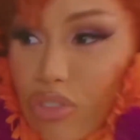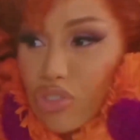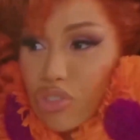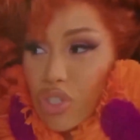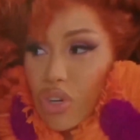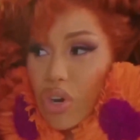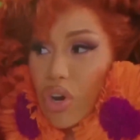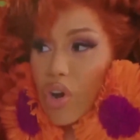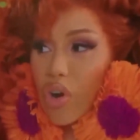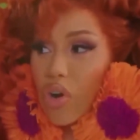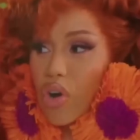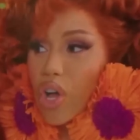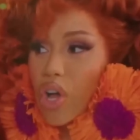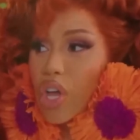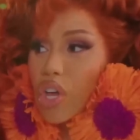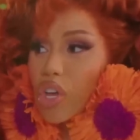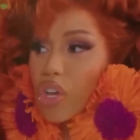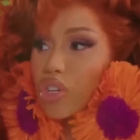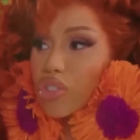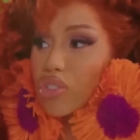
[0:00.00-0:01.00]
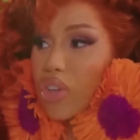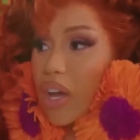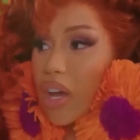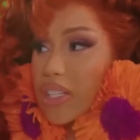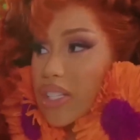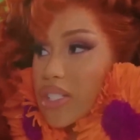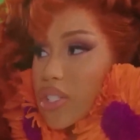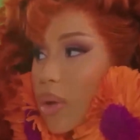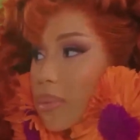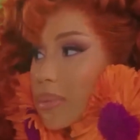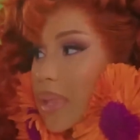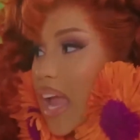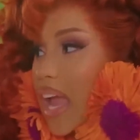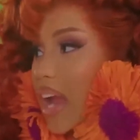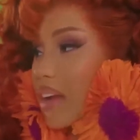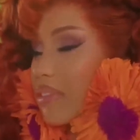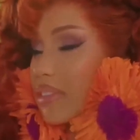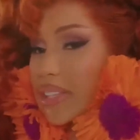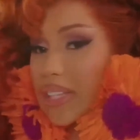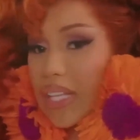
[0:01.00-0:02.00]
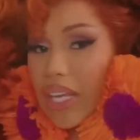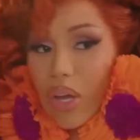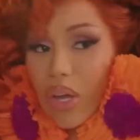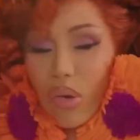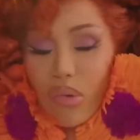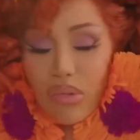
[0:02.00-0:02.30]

it's fair for Cardi B's mother to be bitter